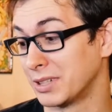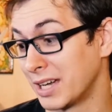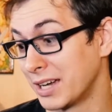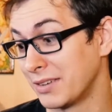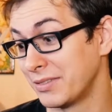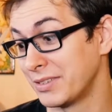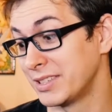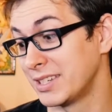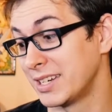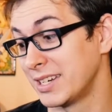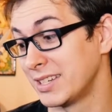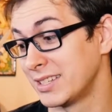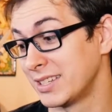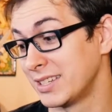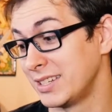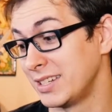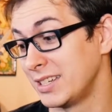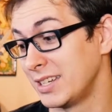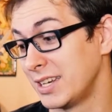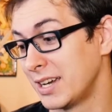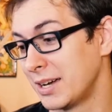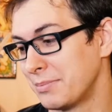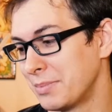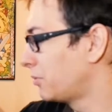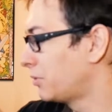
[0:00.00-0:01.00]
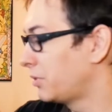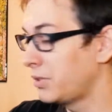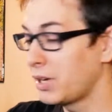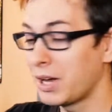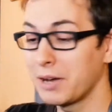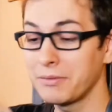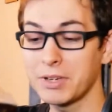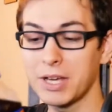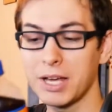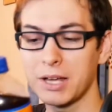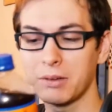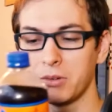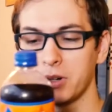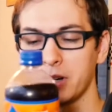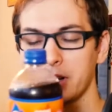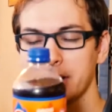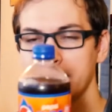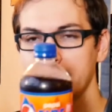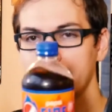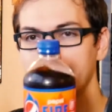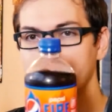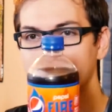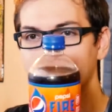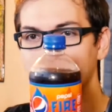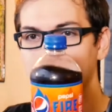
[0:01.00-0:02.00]
I haven't tasted it yet. I've got one of
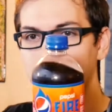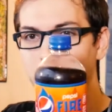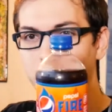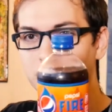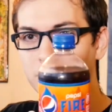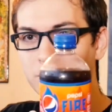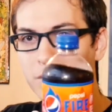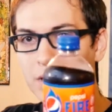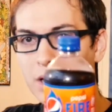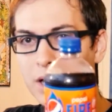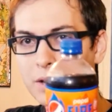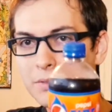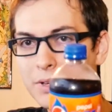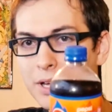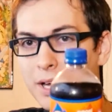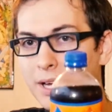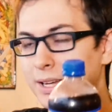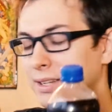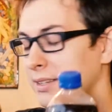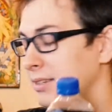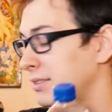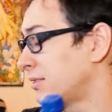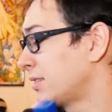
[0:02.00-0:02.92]
these. I've got